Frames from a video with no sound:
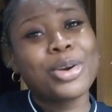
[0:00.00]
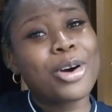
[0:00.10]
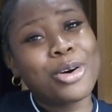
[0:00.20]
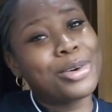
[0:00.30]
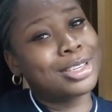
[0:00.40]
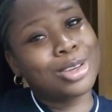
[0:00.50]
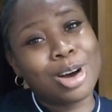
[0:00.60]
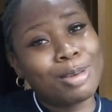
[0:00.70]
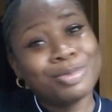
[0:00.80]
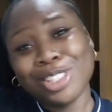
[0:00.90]
will always
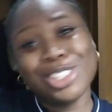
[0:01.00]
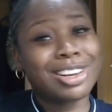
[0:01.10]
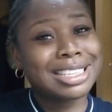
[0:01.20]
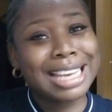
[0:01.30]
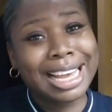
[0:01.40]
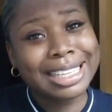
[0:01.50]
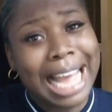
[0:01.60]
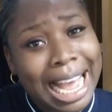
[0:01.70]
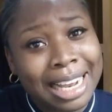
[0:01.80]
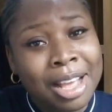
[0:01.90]
come just like
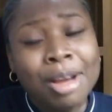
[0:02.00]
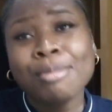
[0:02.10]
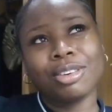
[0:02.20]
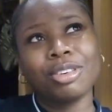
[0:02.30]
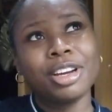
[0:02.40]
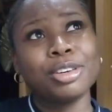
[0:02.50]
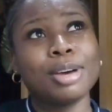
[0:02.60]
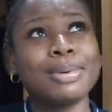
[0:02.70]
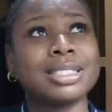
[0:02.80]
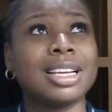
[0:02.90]
that. But growing
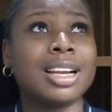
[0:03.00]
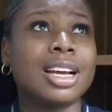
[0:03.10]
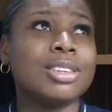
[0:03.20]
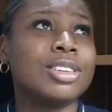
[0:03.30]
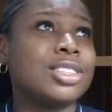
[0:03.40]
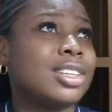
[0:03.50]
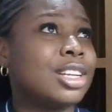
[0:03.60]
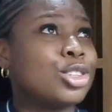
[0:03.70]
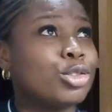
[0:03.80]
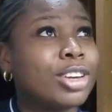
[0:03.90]
up as an adult, you
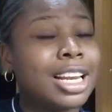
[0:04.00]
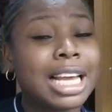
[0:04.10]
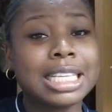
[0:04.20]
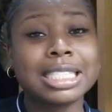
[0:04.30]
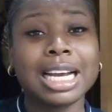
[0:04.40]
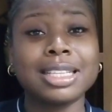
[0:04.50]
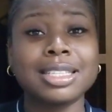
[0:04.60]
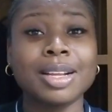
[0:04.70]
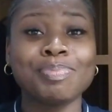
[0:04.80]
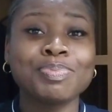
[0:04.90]
get to realize
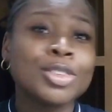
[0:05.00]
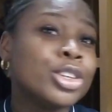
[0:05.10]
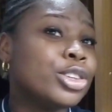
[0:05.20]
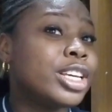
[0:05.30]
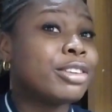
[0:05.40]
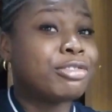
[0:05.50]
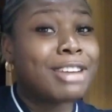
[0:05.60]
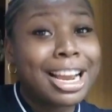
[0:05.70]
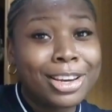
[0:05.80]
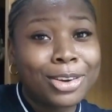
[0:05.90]
that you give
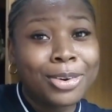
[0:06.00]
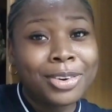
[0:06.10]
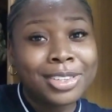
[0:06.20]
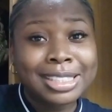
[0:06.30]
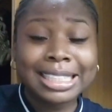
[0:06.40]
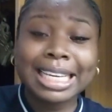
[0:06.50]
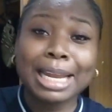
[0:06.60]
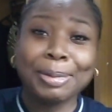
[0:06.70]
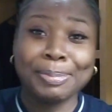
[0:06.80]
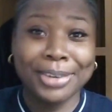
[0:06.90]
value to
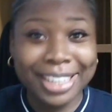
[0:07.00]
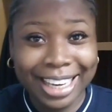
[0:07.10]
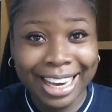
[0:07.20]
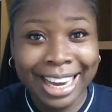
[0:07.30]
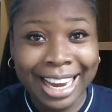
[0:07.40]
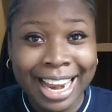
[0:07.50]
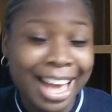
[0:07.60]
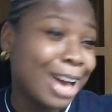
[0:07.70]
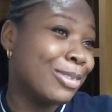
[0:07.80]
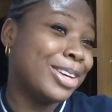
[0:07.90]
get money,
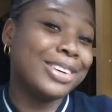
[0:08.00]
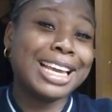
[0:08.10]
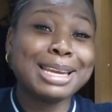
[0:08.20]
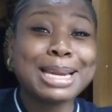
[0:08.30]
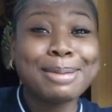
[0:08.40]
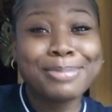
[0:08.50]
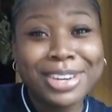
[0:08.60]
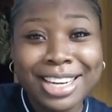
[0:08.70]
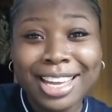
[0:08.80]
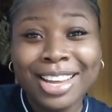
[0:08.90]
and when you get that
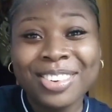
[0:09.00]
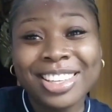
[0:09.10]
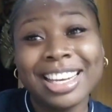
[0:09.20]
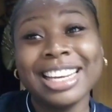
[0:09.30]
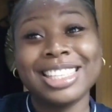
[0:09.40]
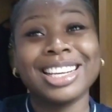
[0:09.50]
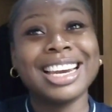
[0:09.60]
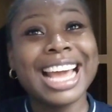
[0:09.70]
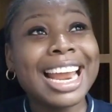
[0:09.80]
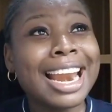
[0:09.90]
money, you need to
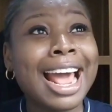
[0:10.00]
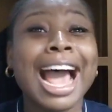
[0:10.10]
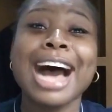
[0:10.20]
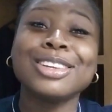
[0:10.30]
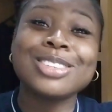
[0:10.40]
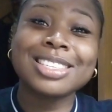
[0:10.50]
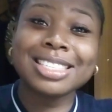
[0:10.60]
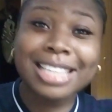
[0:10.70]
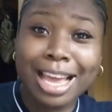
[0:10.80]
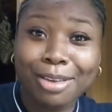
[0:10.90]
learn how to
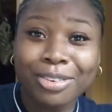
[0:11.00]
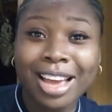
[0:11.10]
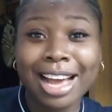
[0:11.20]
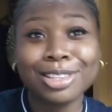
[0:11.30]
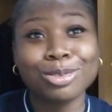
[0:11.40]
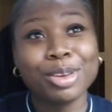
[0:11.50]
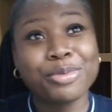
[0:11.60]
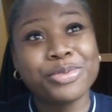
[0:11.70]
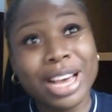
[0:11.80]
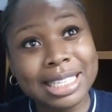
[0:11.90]
save, how to
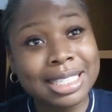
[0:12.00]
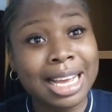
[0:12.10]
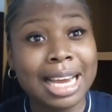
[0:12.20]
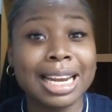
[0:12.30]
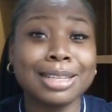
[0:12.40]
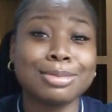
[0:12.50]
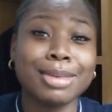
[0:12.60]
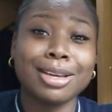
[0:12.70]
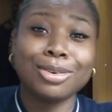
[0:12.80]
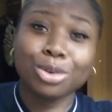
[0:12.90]
invest, and how to
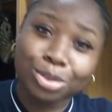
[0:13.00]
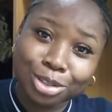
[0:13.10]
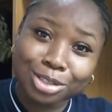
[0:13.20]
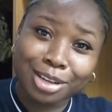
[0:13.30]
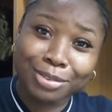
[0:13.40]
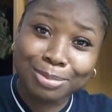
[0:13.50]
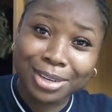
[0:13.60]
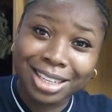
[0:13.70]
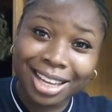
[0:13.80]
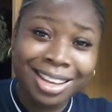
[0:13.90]
make good use of the
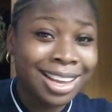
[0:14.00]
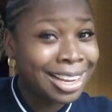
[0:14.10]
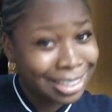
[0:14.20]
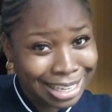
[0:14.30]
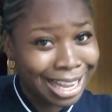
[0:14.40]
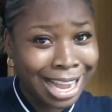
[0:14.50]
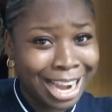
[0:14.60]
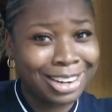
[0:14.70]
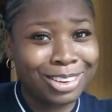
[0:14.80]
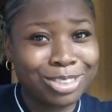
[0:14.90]
money, that
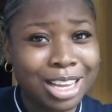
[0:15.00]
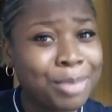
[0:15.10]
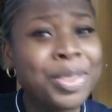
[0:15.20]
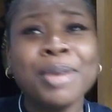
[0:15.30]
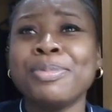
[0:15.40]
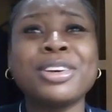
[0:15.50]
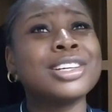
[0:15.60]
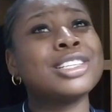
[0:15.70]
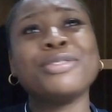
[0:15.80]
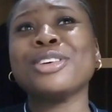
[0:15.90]
kind of thing.
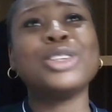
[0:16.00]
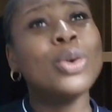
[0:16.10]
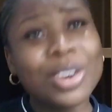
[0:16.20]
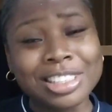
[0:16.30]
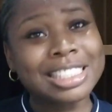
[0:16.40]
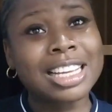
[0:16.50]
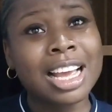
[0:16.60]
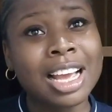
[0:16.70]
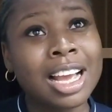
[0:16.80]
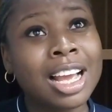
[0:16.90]
Because if you don't,
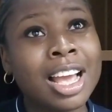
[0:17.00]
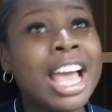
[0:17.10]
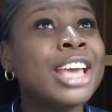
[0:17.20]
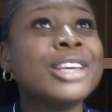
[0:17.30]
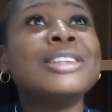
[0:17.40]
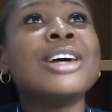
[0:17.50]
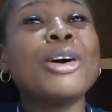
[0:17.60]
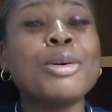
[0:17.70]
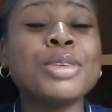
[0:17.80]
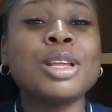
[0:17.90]
you
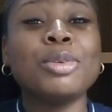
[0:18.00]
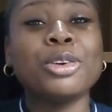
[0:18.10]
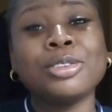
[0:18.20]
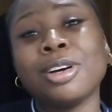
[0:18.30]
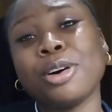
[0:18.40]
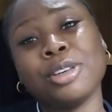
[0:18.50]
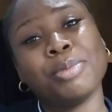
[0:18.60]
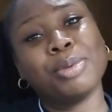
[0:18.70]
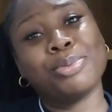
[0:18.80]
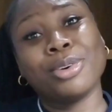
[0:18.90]
will not
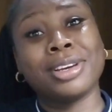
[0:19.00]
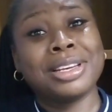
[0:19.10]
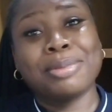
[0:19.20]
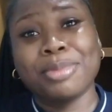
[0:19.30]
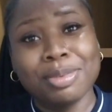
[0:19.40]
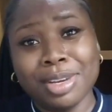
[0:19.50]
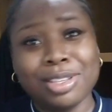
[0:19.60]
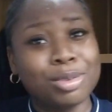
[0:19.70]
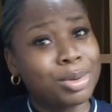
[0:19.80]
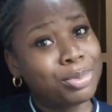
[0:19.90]
only be broke in the
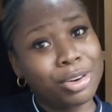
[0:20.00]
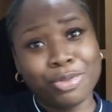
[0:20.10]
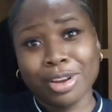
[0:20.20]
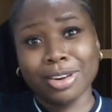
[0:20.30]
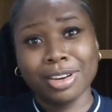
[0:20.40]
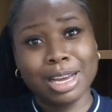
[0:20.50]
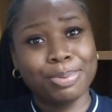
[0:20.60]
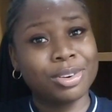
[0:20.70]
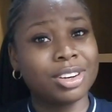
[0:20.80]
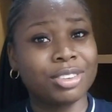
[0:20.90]
moment, you'll be broke for a longer
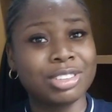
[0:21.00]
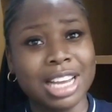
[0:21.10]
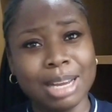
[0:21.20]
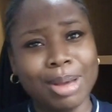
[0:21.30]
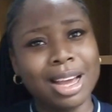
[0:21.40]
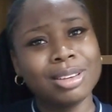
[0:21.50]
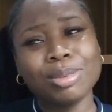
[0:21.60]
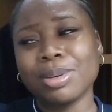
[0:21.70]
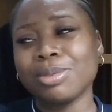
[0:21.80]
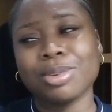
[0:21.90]
period of time, and
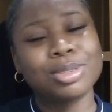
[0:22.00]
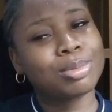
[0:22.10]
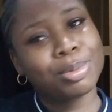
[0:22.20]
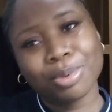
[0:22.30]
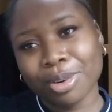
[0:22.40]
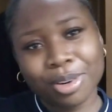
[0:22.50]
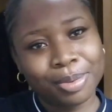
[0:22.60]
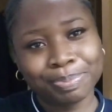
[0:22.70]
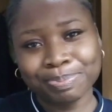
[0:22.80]
nobody wants to be broke.